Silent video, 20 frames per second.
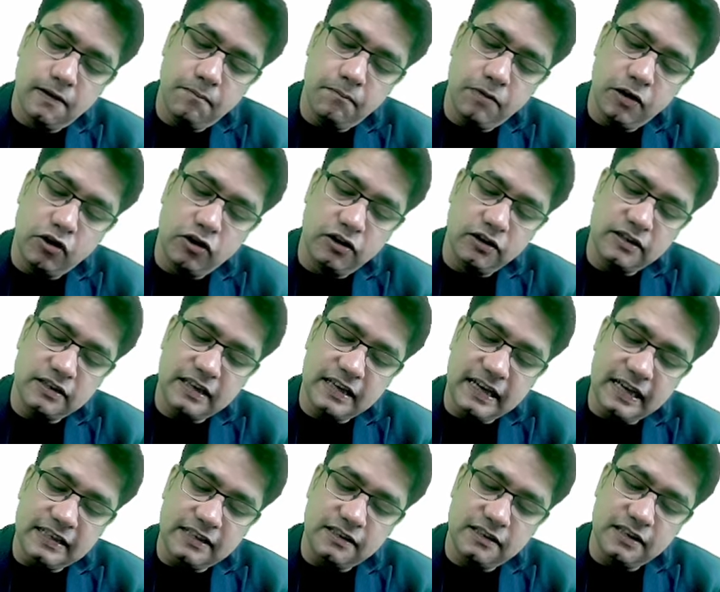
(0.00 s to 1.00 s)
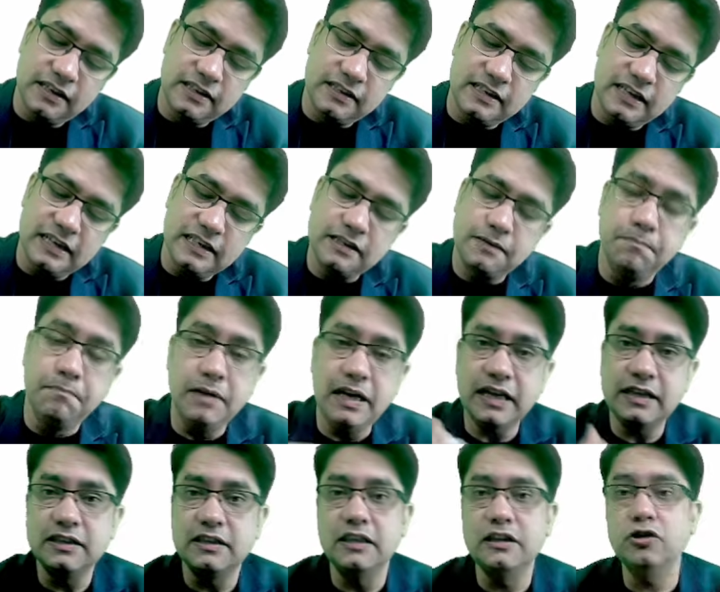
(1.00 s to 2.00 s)
because cancer cells
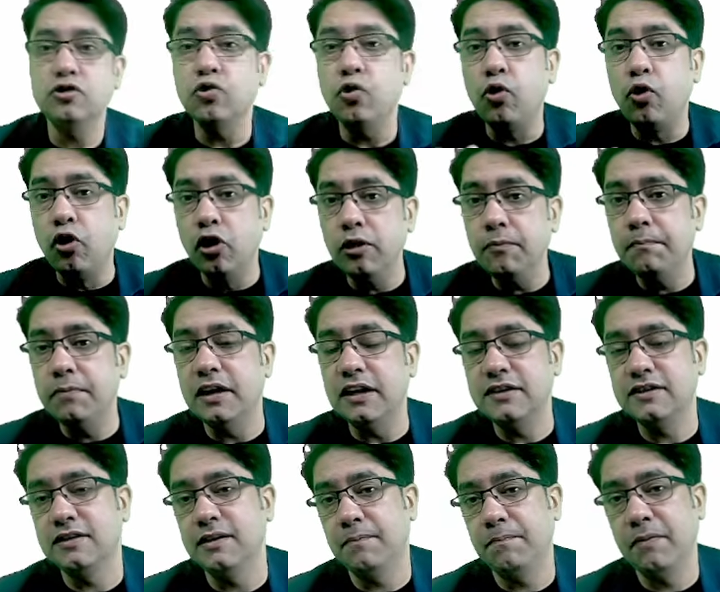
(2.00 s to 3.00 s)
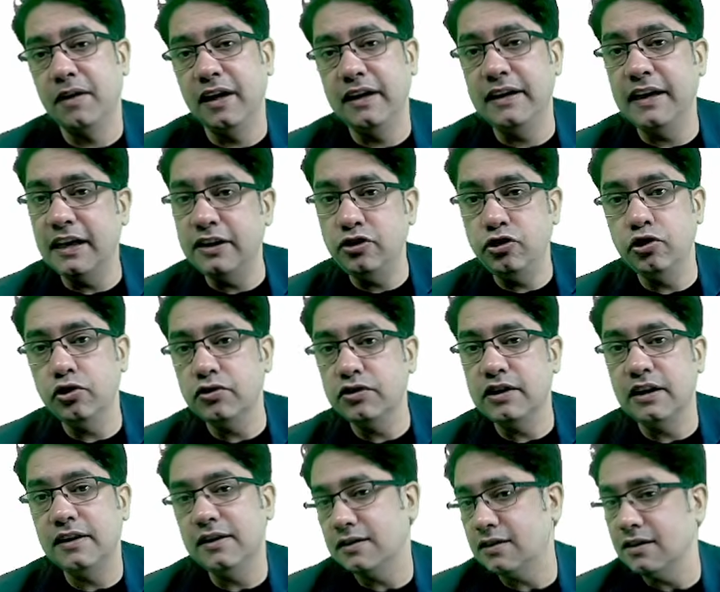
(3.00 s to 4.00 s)
makes its own blood supply.
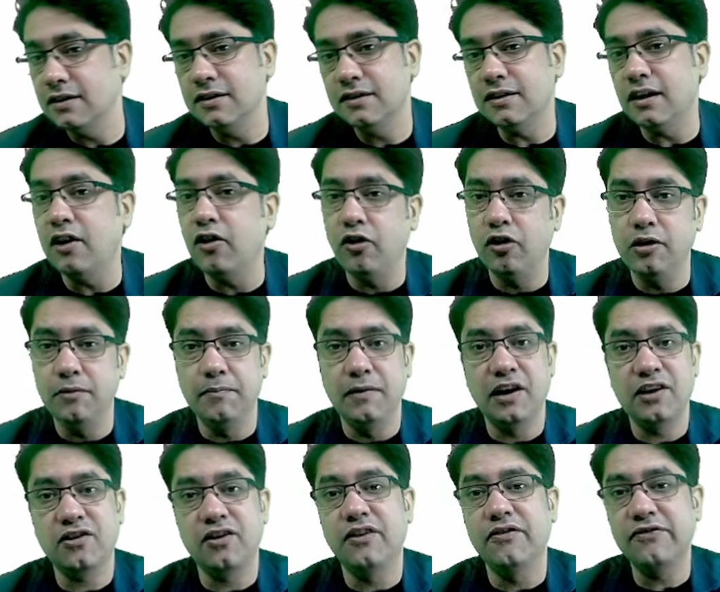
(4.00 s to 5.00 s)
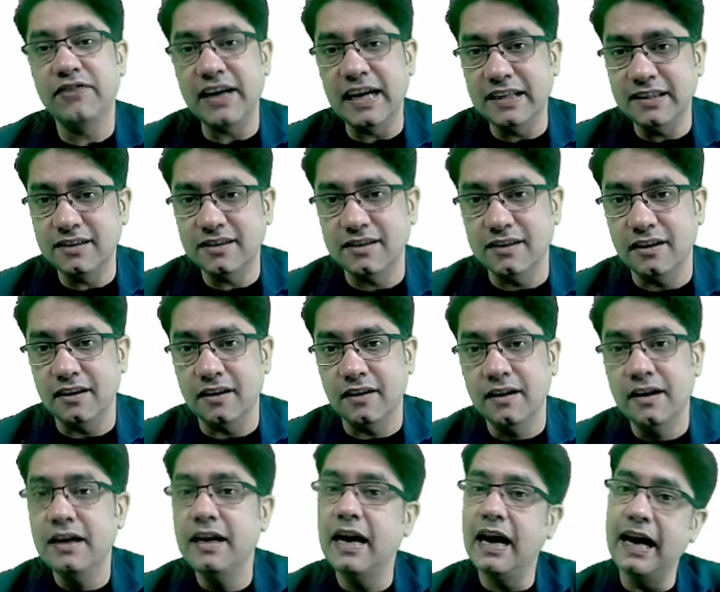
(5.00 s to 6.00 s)
Angiogenesis is a hallmark of cancer,
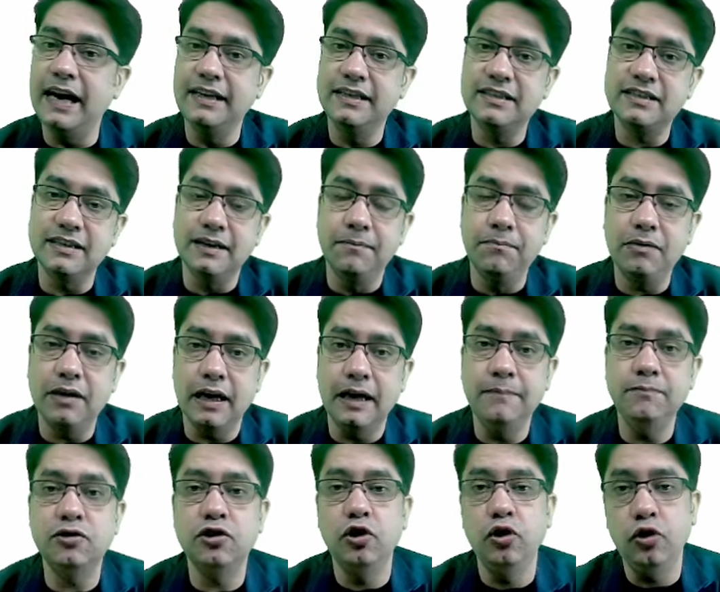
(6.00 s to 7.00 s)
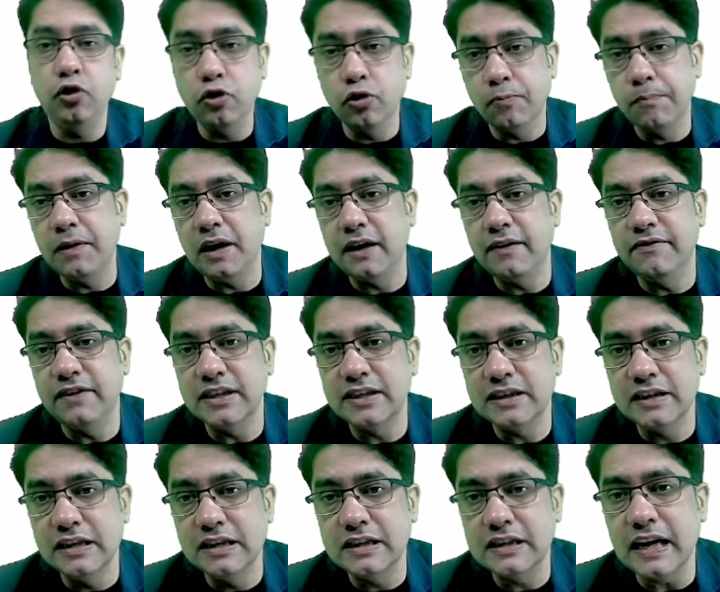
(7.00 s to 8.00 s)
and sometimes new blood
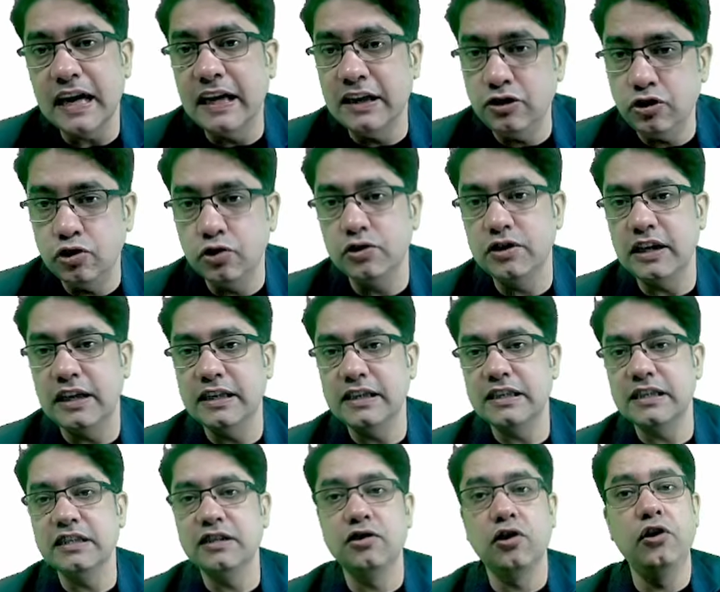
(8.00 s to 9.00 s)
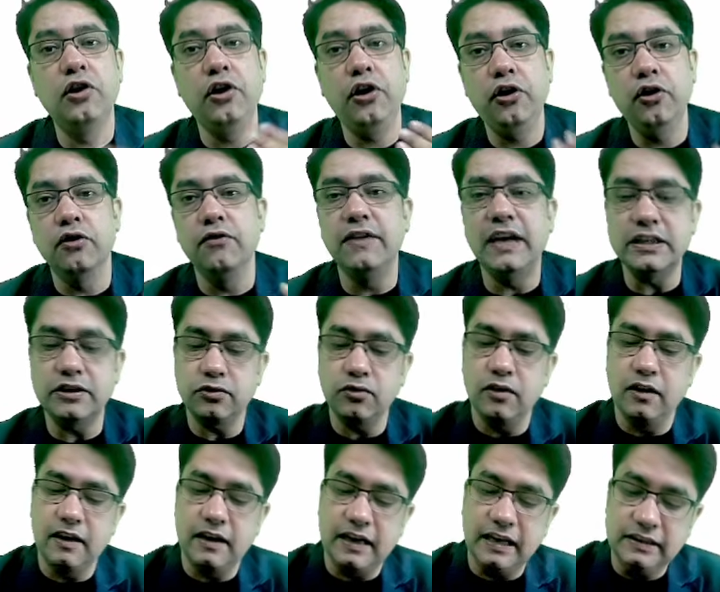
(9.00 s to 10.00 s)
vessels, angiogenesis or
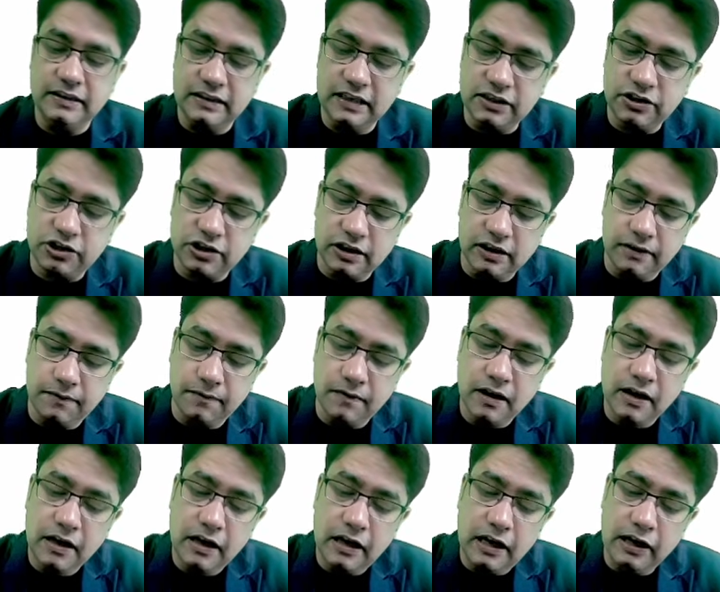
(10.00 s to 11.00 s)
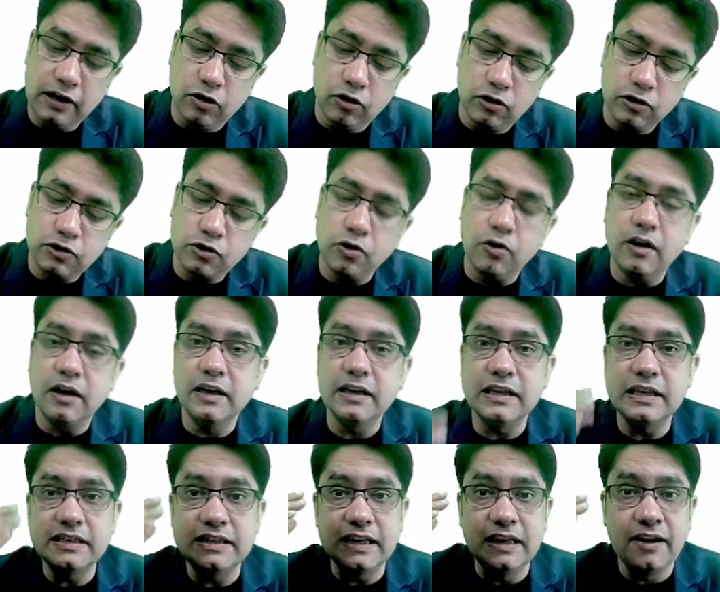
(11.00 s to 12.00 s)
neovascularization, it also
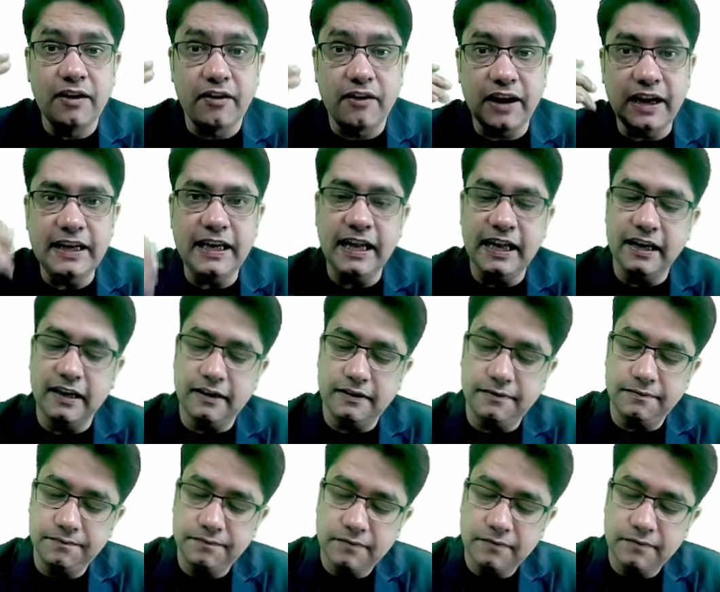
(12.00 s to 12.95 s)
occurs in retina,